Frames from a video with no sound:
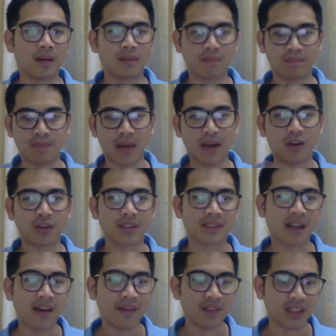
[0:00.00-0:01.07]
my local staff,
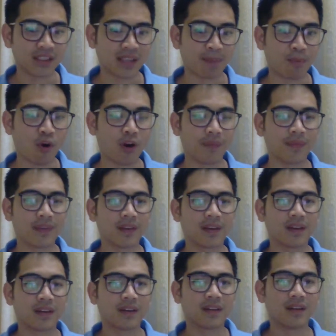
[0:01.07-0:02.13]
and the support
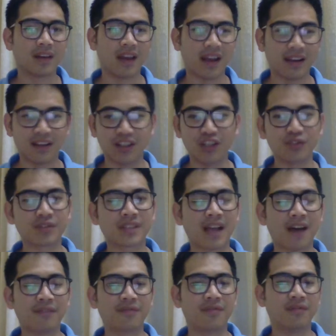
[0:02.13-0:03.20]
and the new
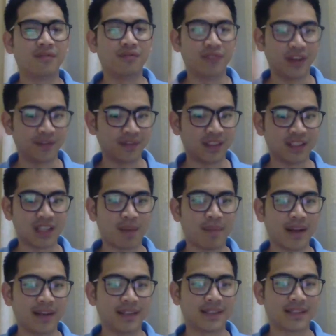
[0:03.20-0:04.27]
staff with the
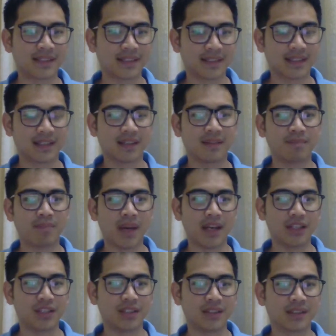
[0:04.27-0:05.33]
Japanese
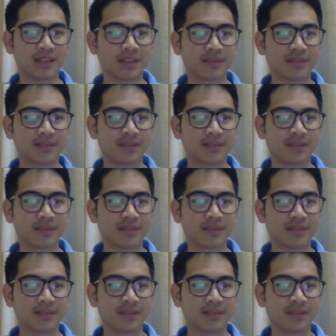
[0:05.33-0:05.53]
managers.